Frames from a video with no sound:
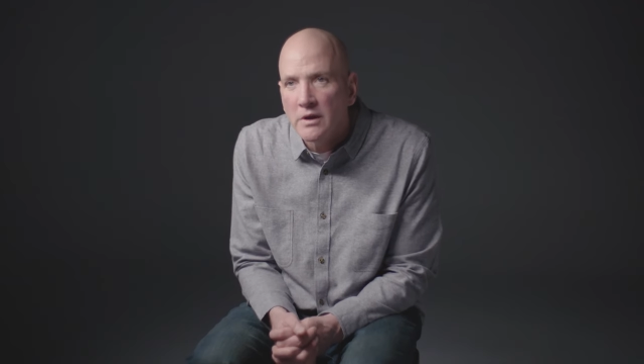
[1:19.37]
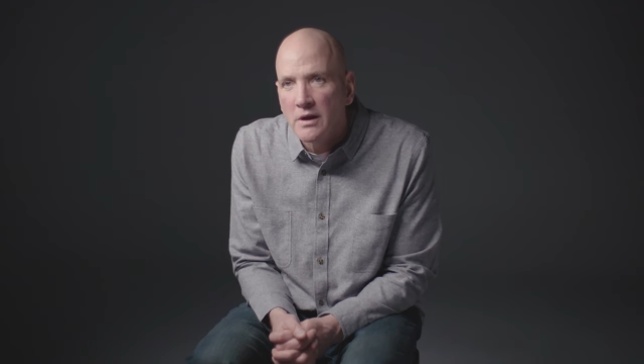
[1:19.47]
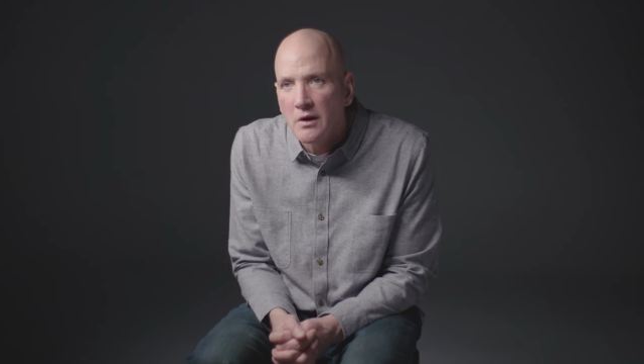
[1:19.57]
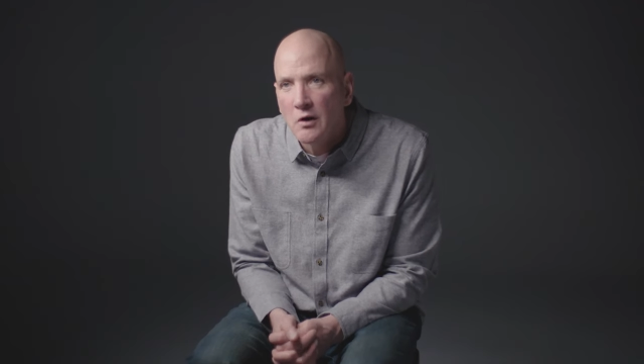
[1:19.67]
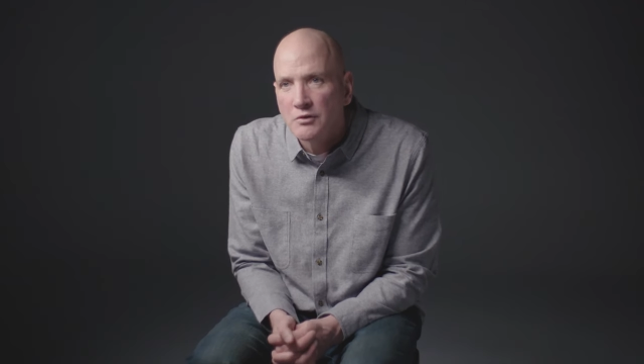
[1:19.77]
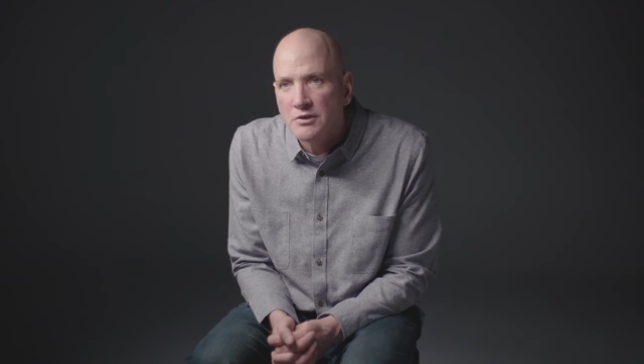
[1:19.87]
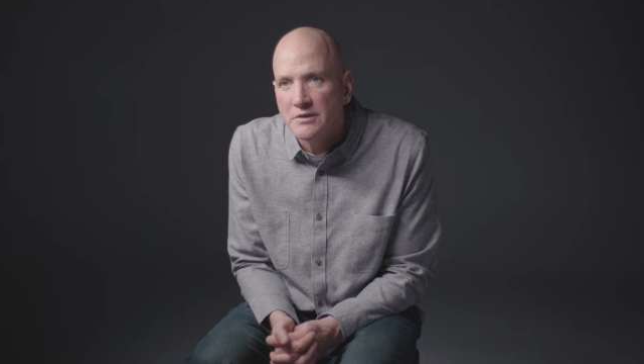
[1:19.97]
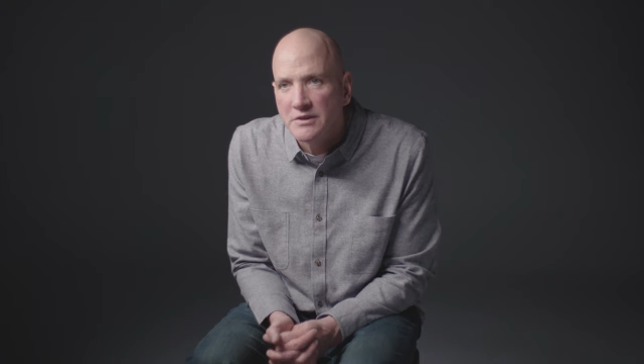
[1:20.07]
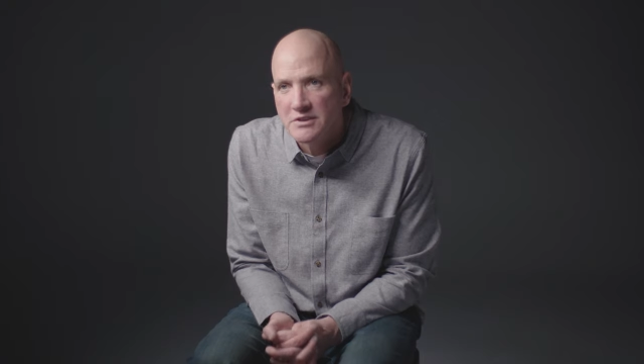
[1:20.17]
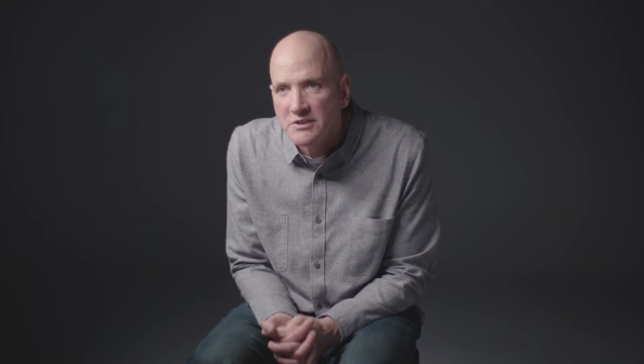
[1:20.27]
can go to
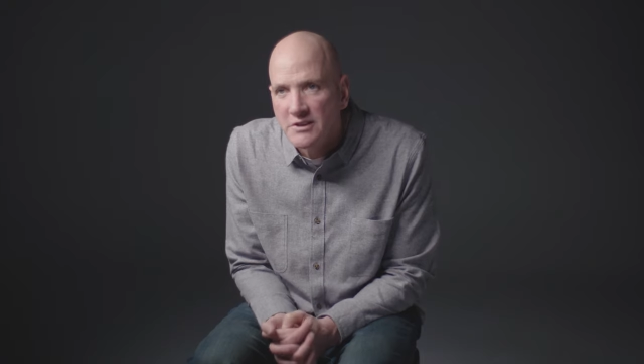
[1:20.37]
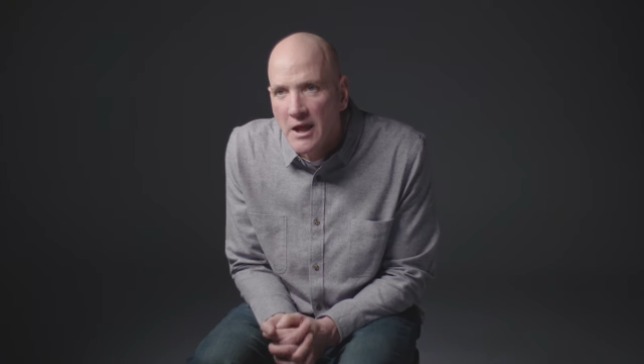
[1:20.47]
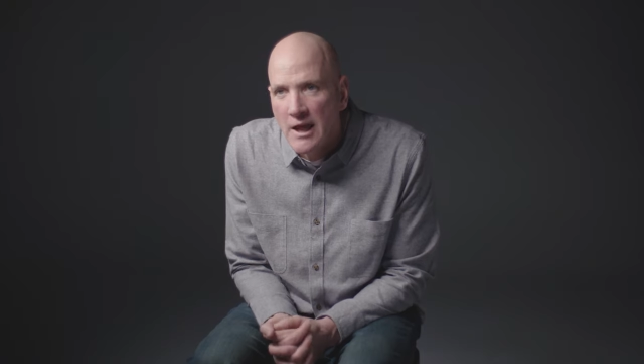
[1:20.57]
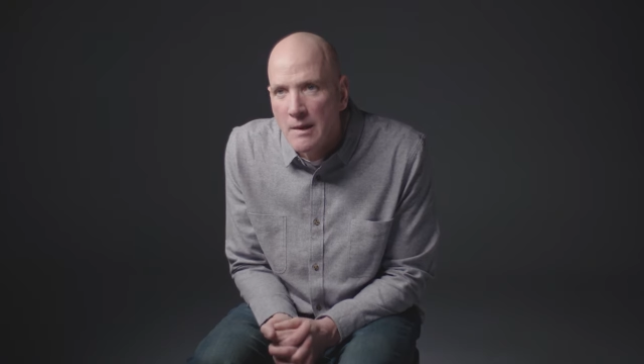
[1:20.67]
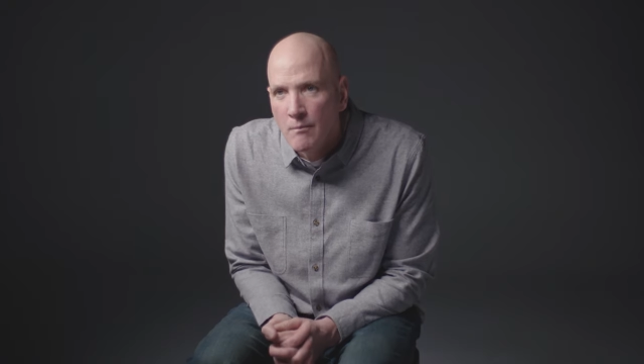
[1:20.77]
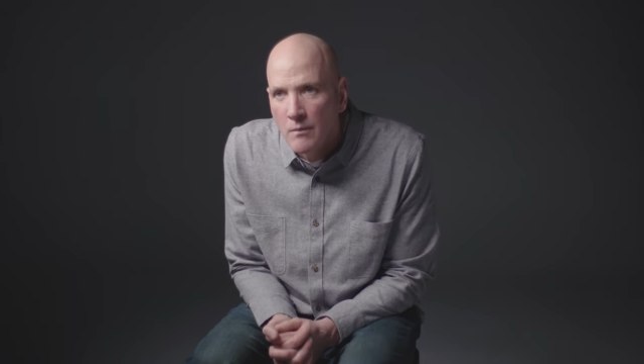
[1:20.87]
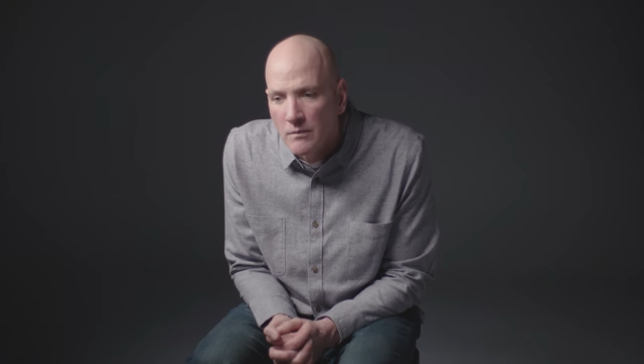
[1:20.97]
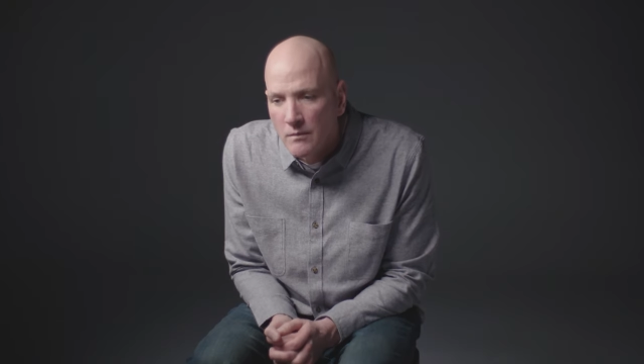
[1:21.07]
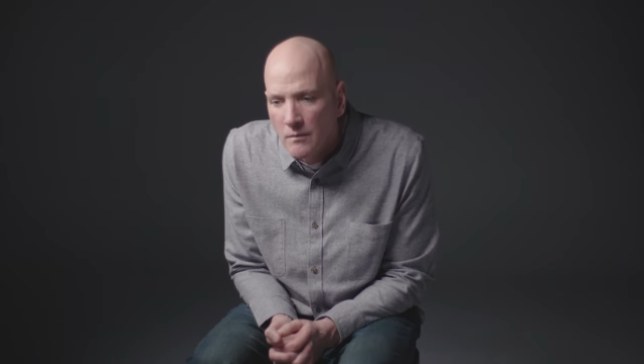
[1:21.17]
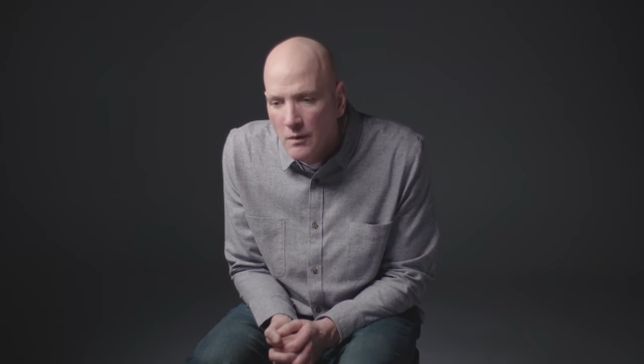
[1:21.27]
the same
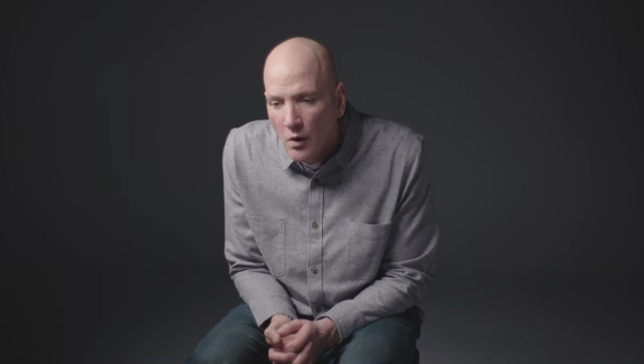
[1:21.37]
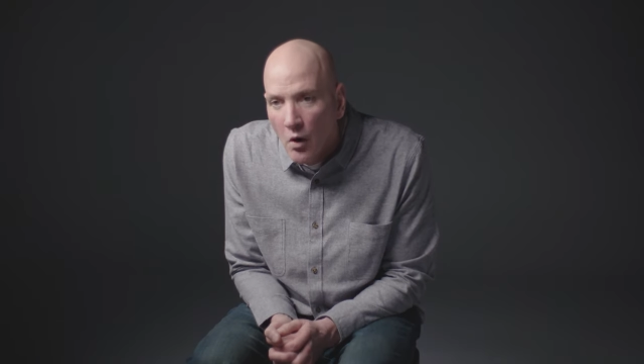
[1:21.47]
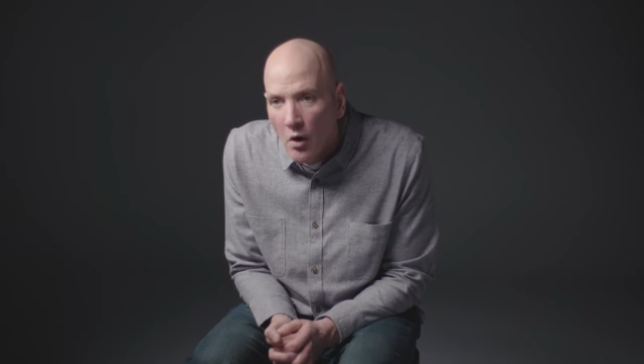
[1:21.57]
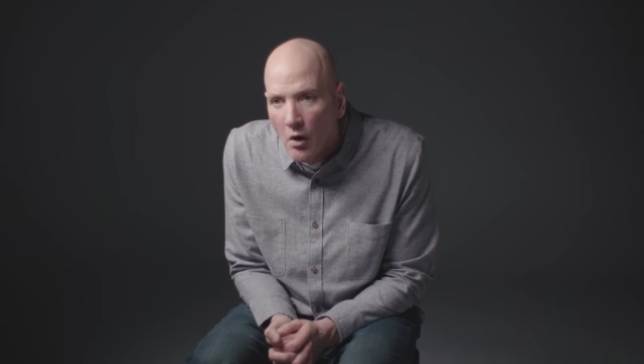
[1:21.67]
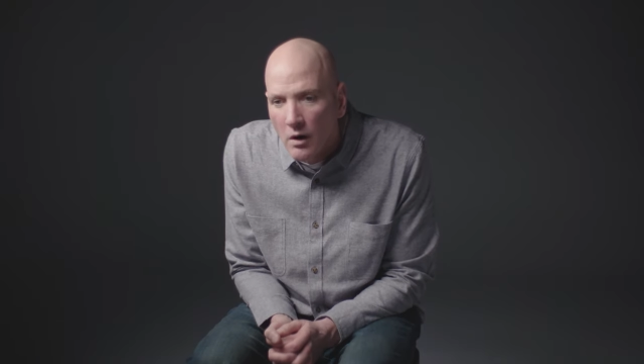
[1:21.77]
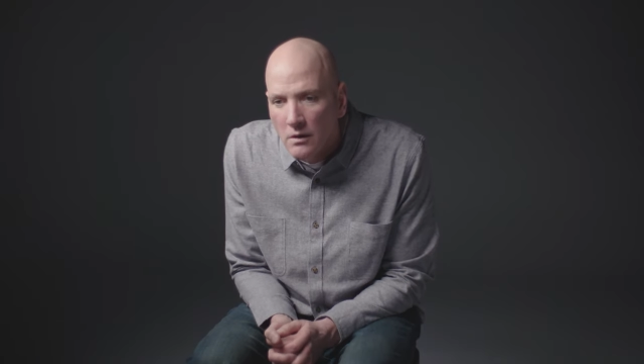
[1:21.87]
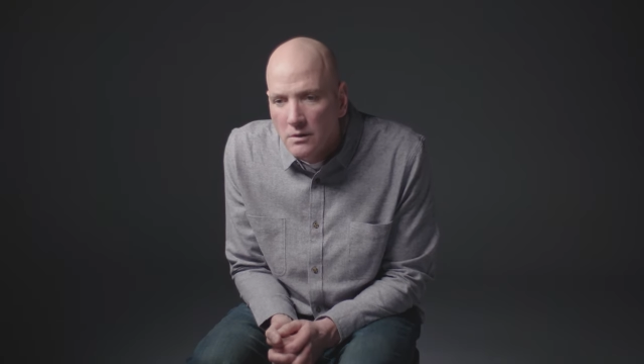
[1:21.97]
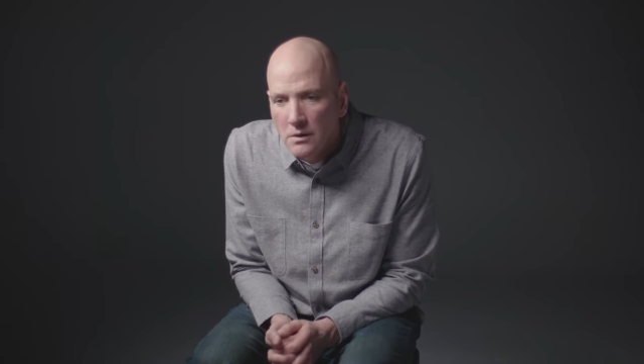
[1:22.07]
call